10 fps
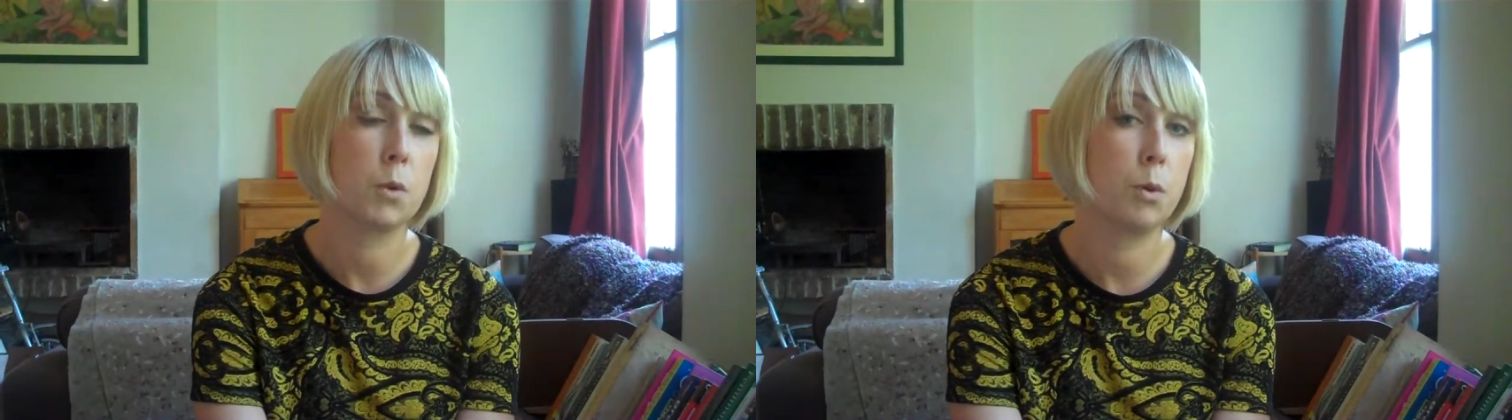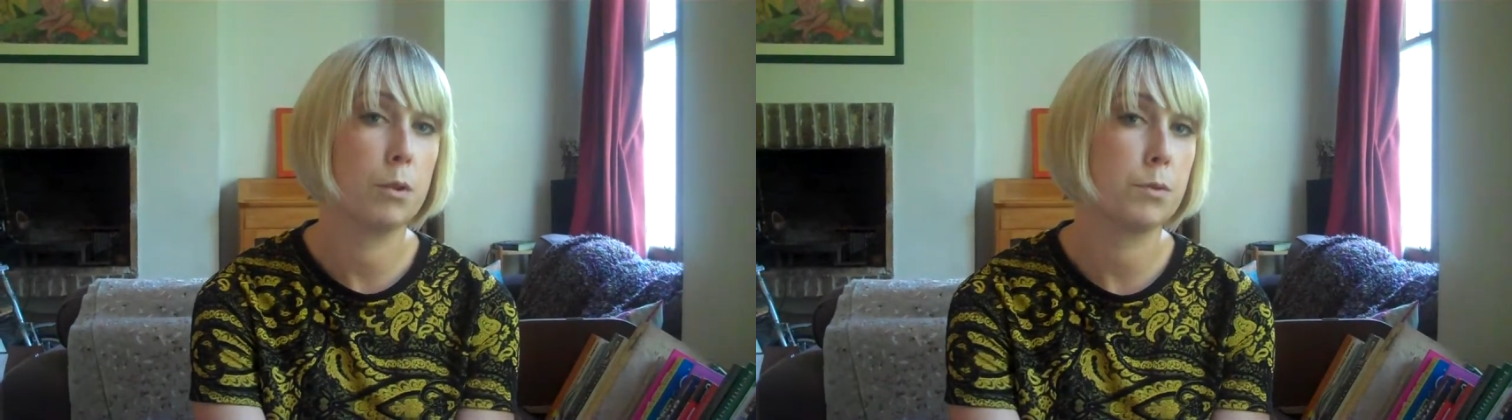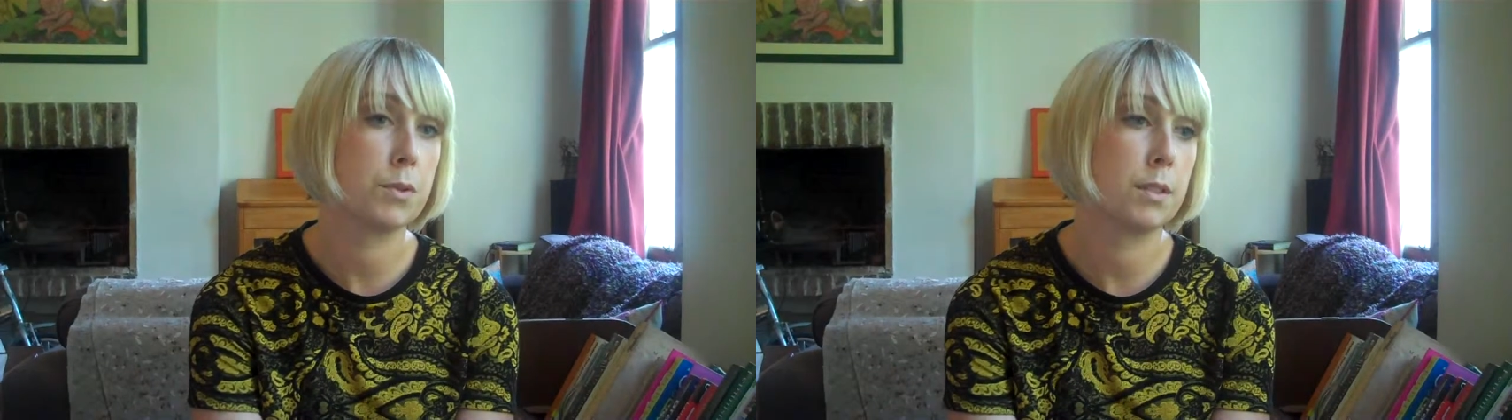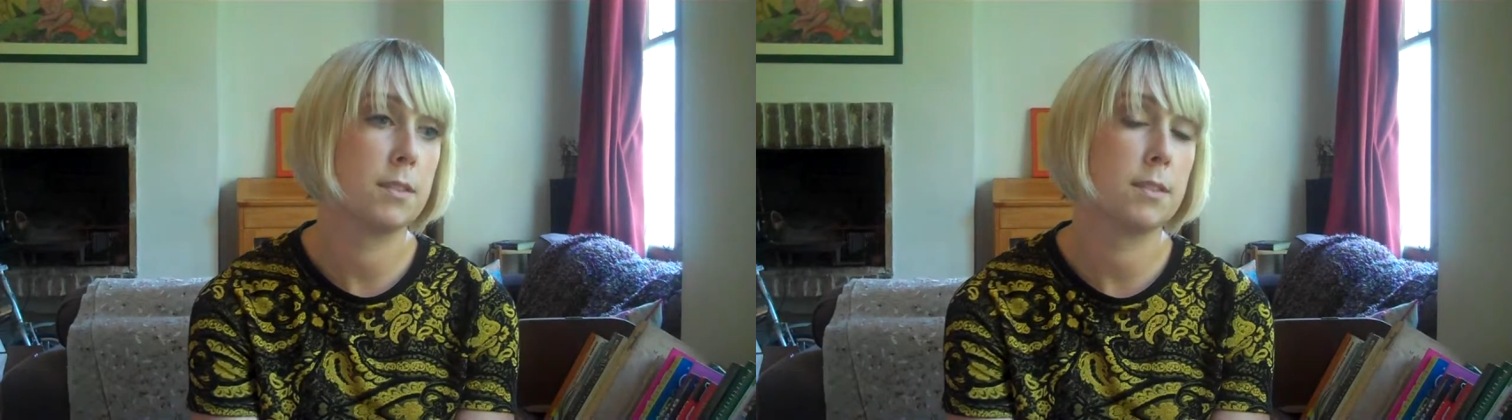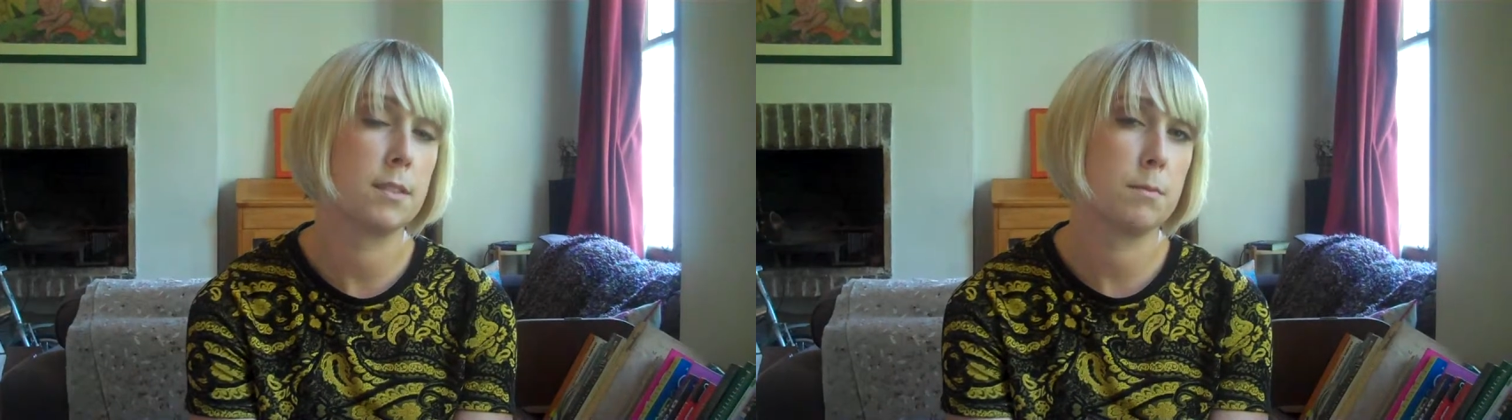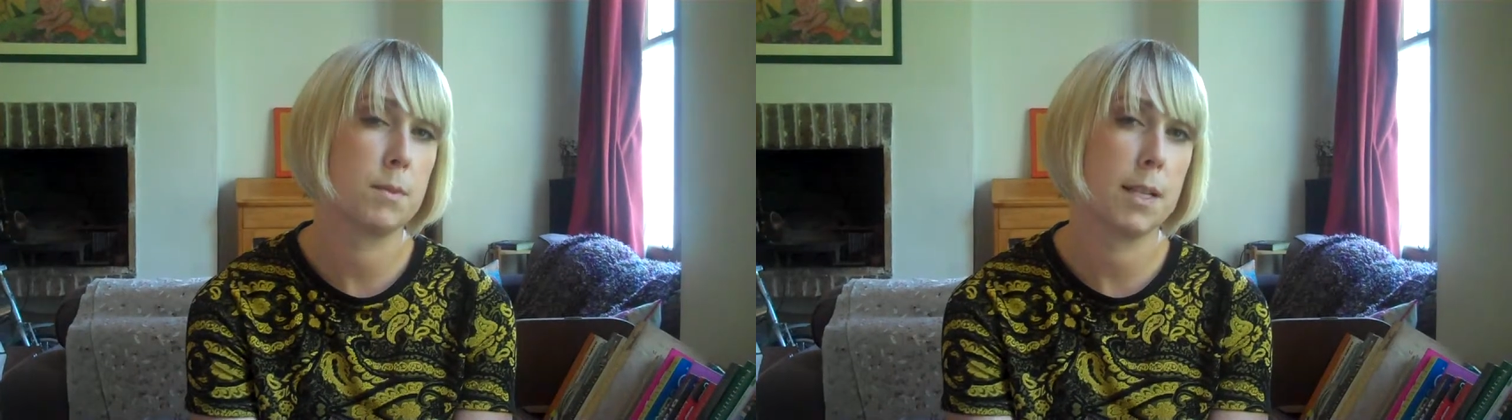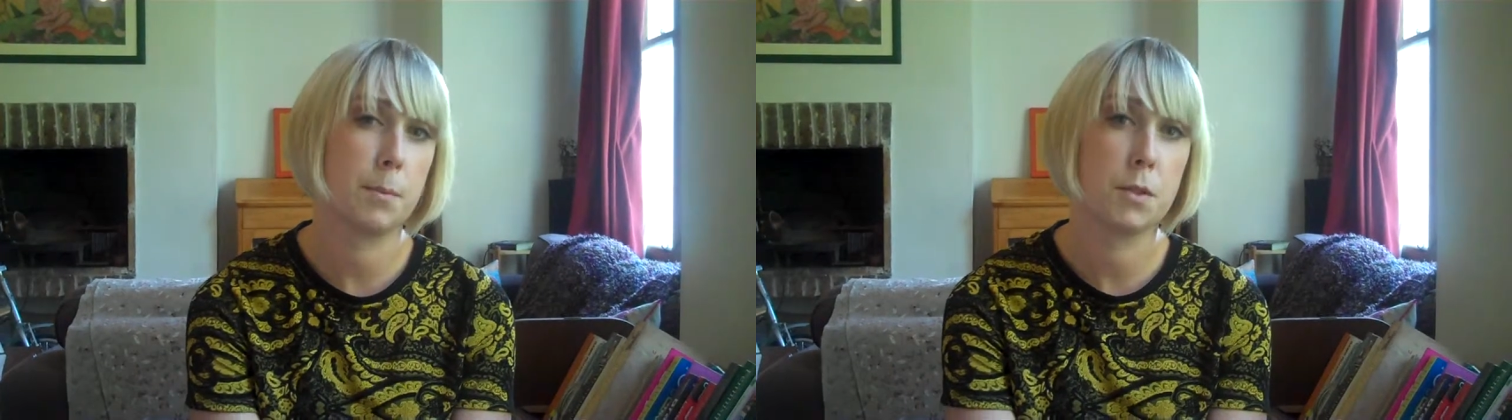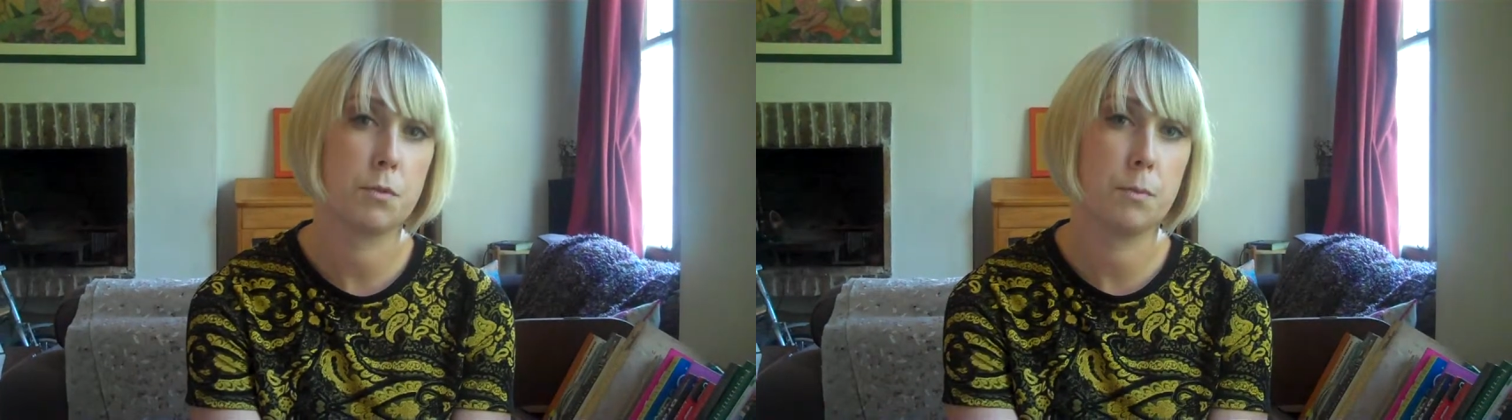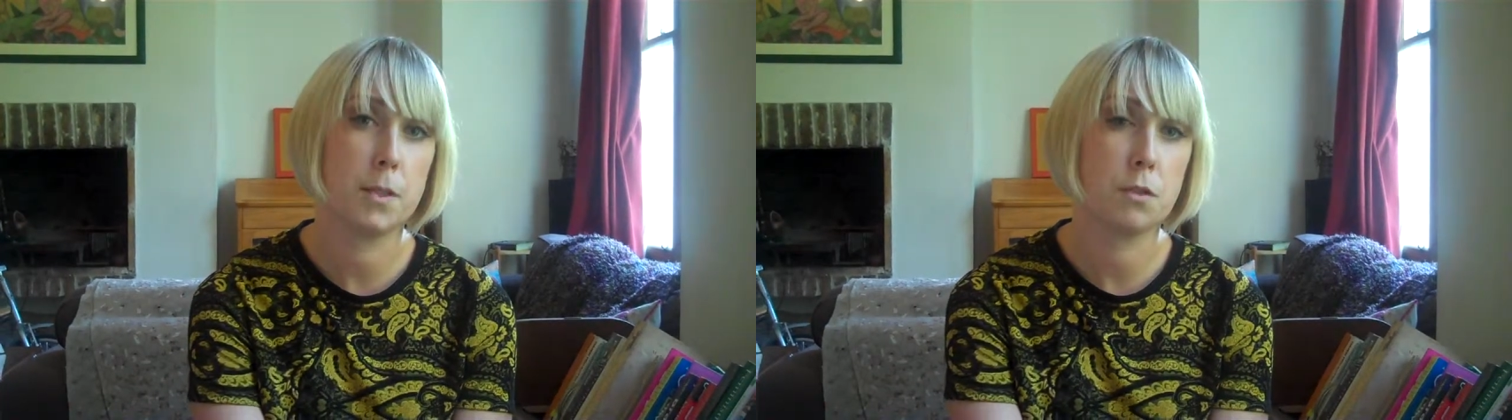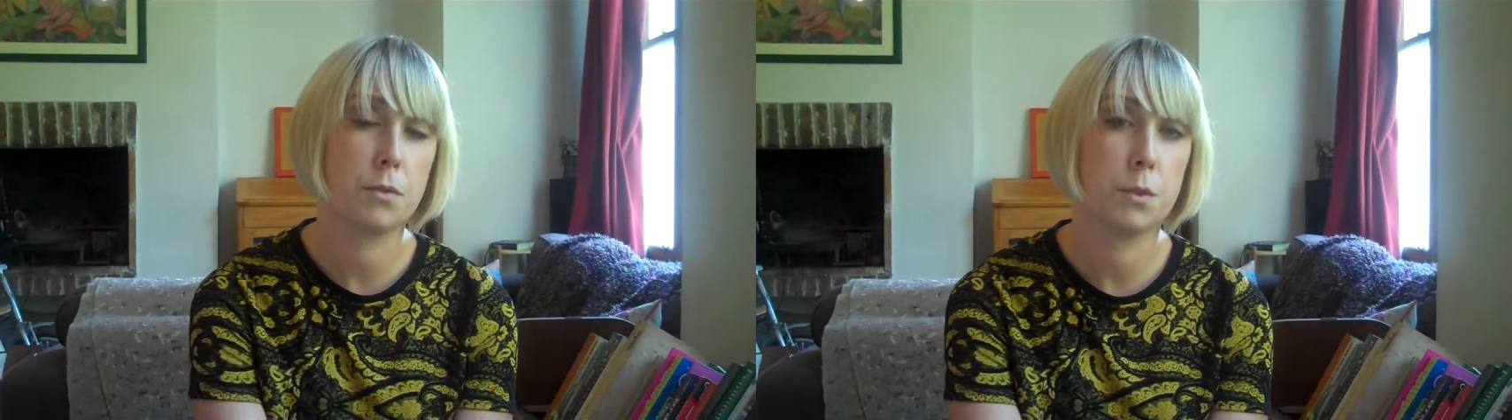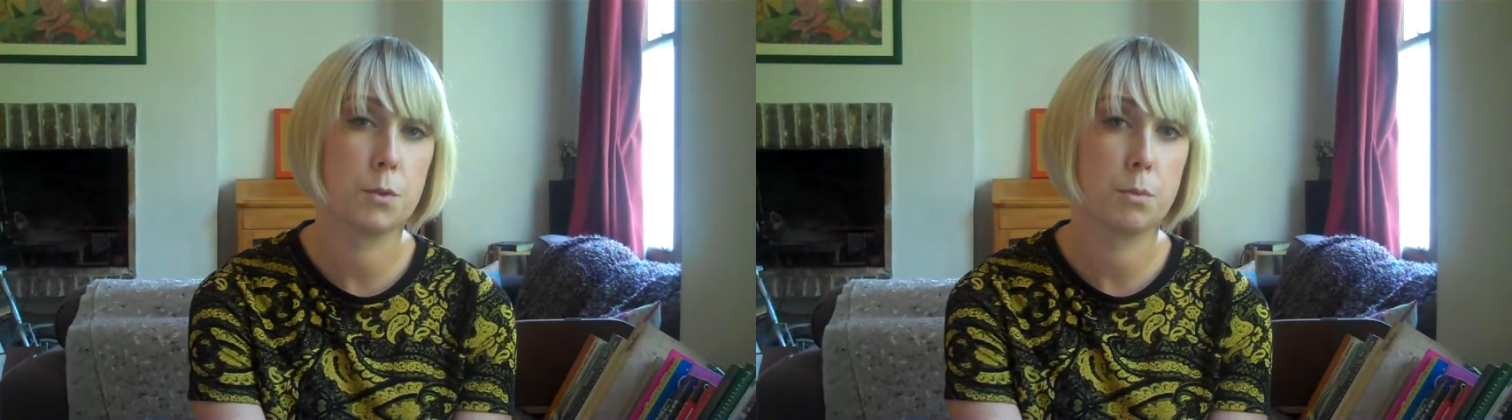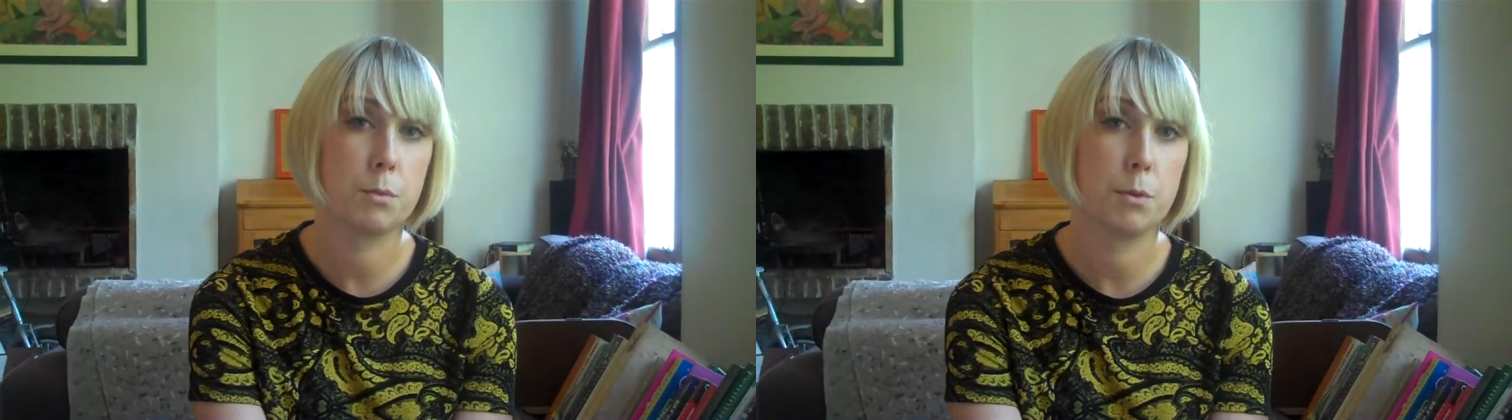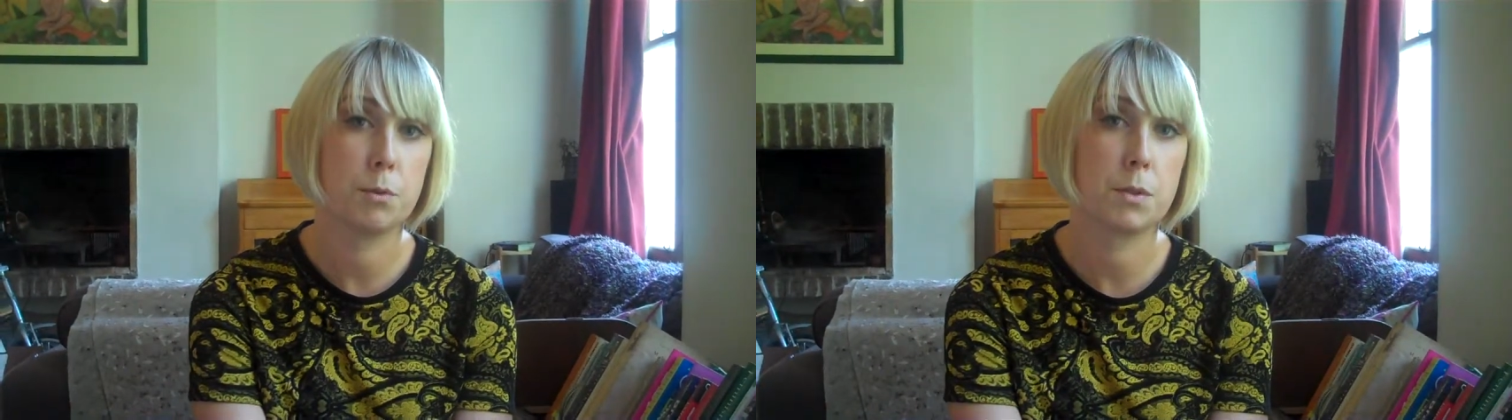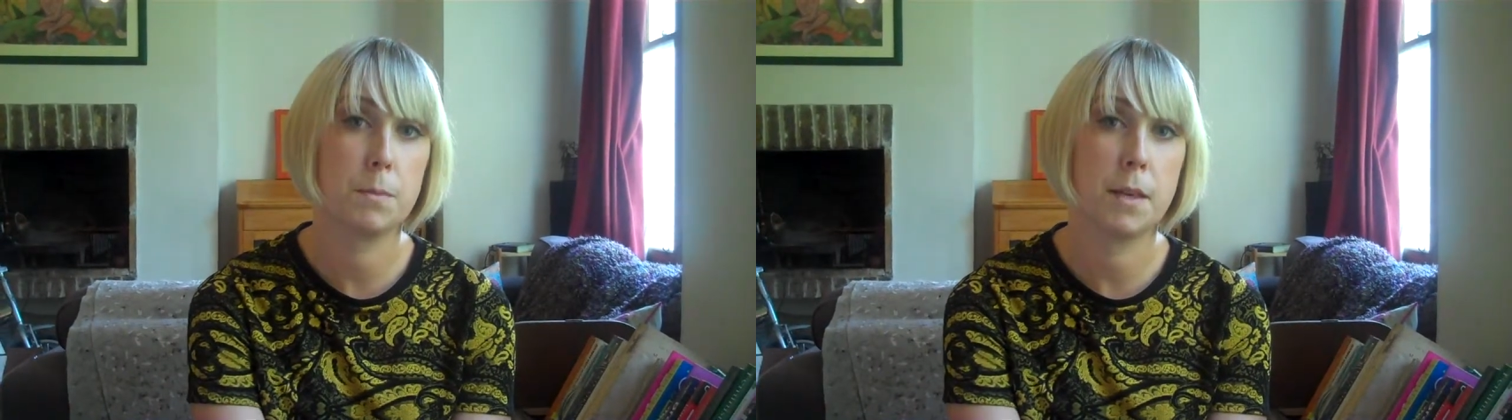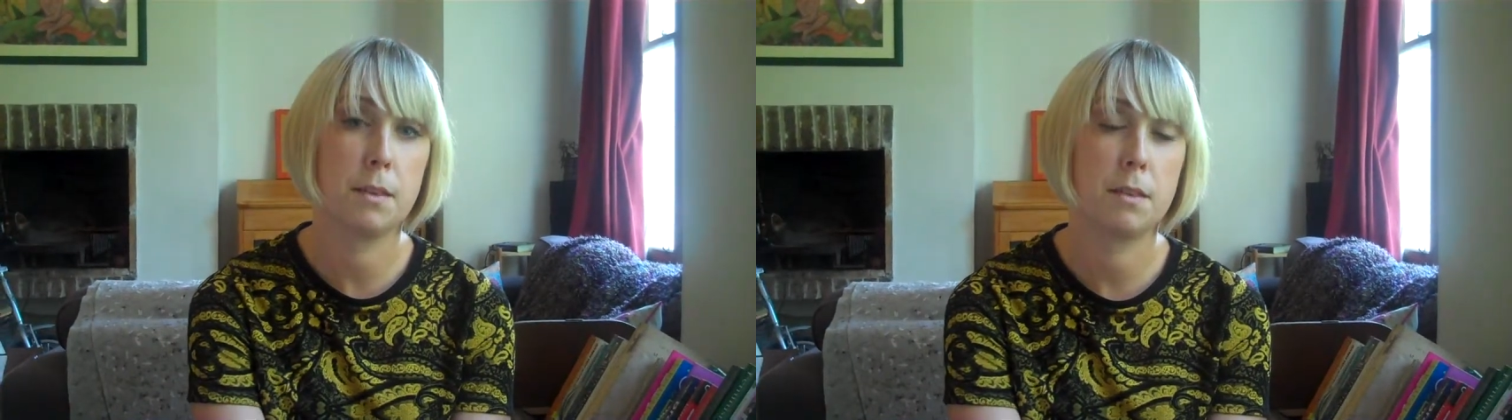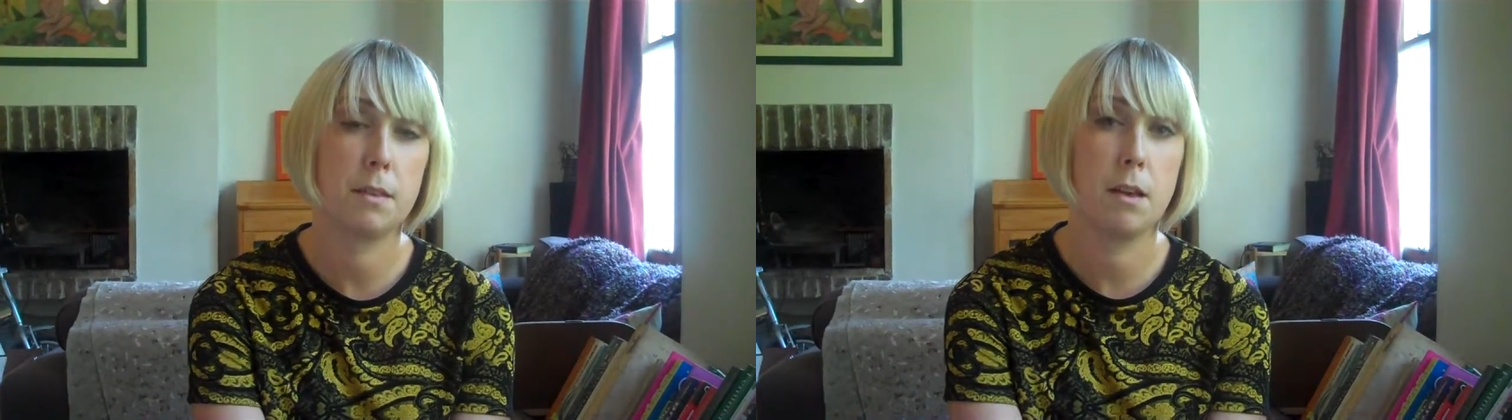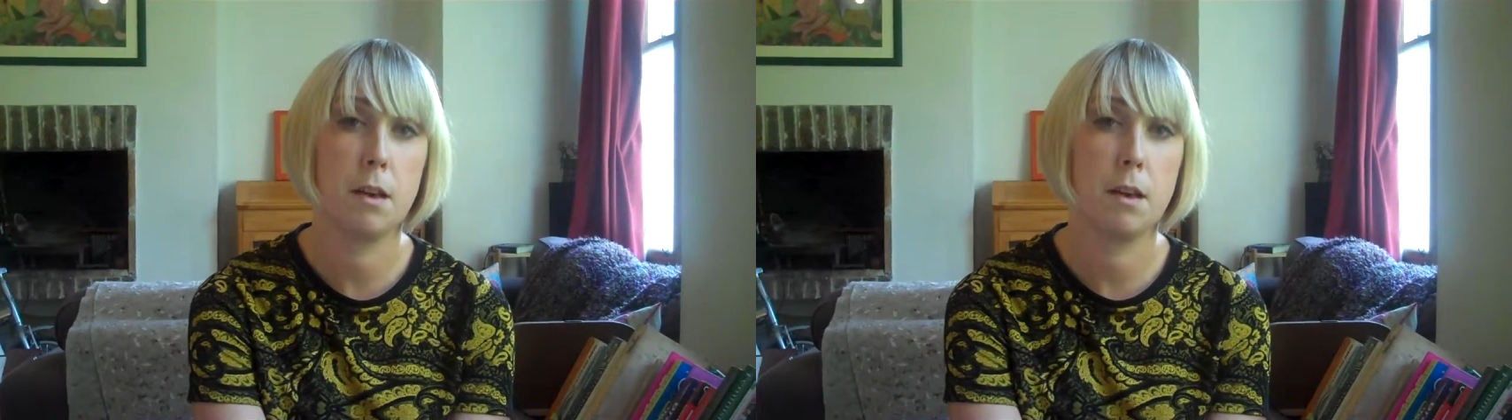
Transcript: quotes and segments from interviews with Will Smith,